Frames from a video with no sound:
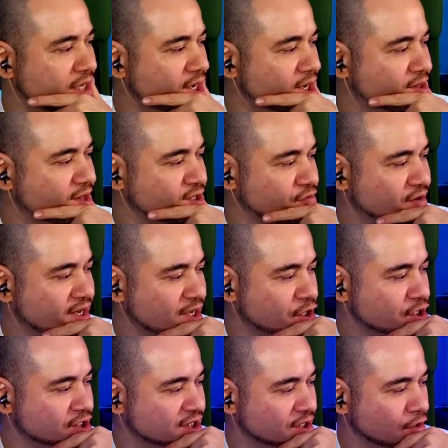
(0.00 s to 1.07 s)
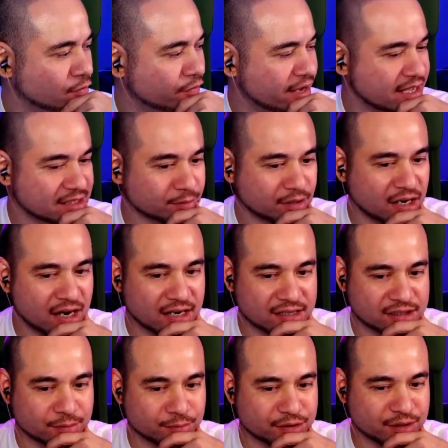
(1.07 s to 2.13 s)
There's already, you can see over here
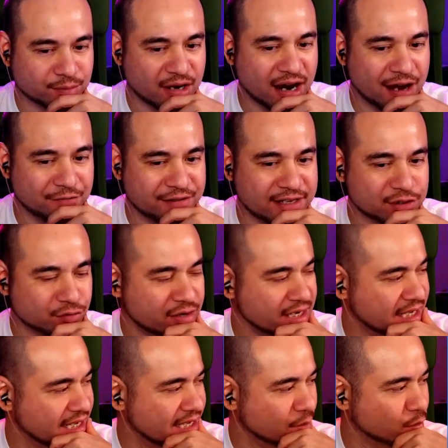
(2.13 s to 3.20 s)
some carvings already here,